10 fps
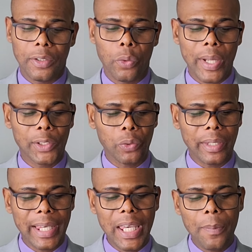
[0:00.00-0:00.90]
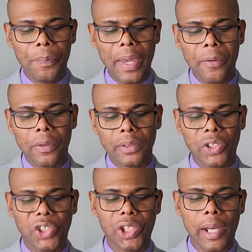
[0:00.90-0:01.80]
They were to keep
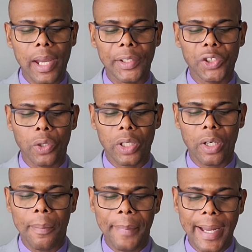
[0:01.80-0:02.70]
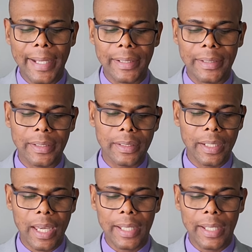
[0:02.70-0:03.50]
Aaron's charge or command